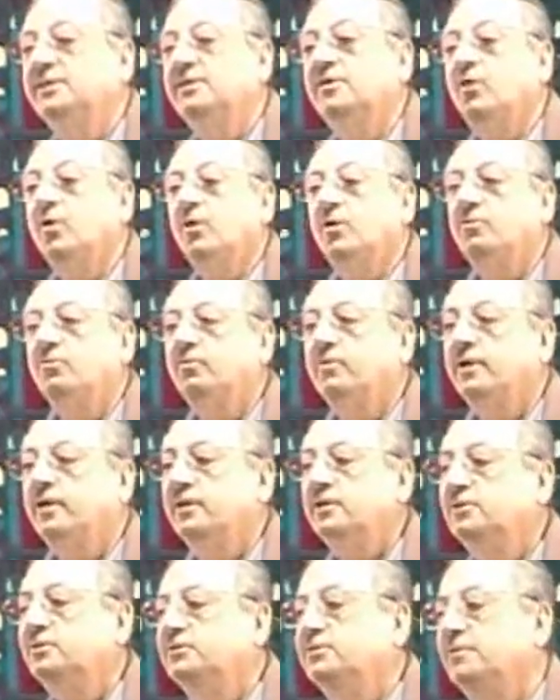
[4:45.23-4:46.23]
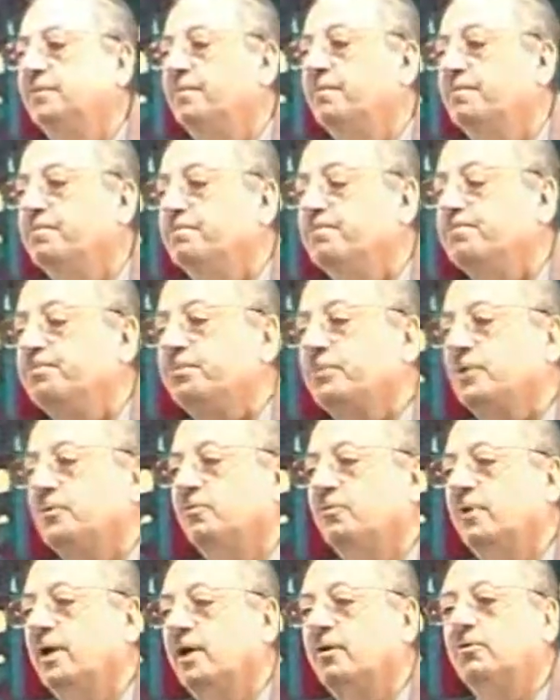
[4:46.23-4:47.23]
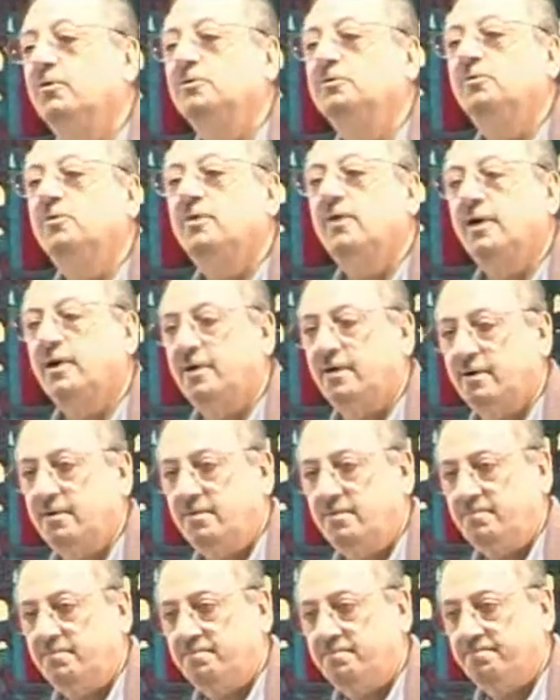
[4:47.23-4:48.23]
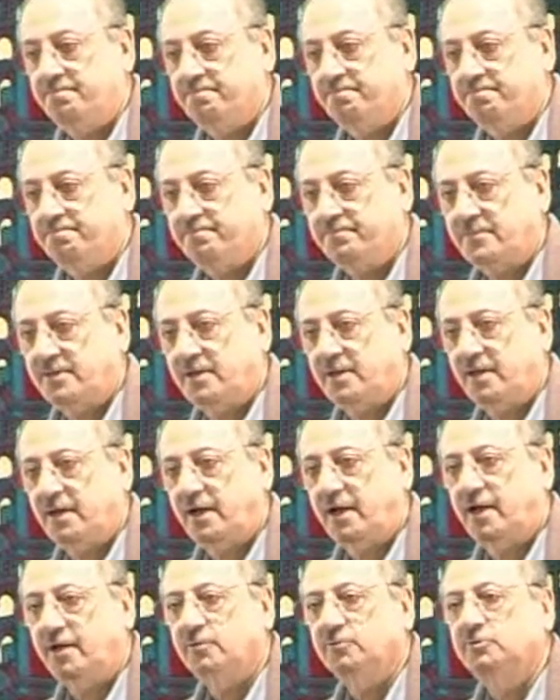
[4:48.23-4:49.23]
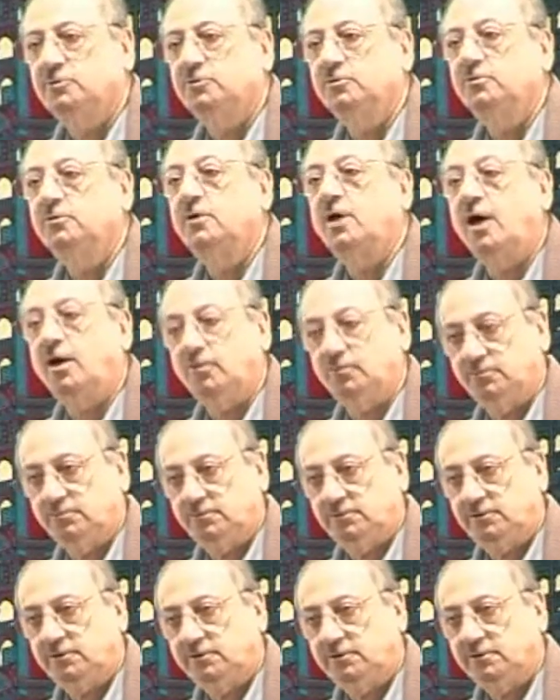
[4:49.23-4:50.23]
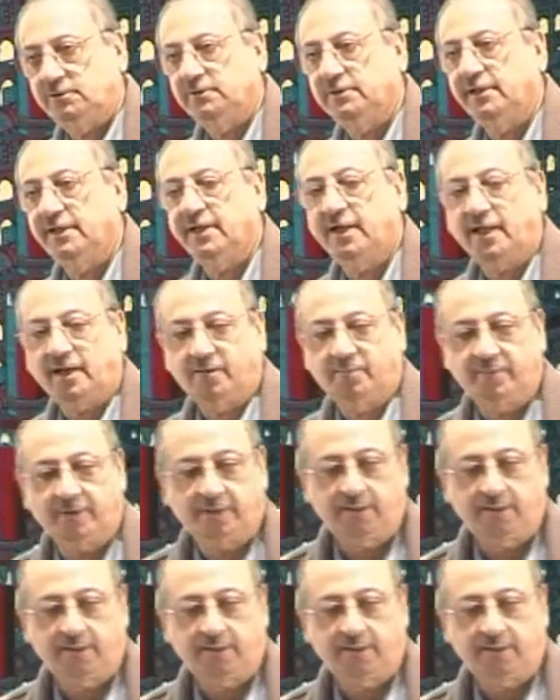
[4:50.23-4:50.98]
onwards, we are going to learn how to count in Arabic.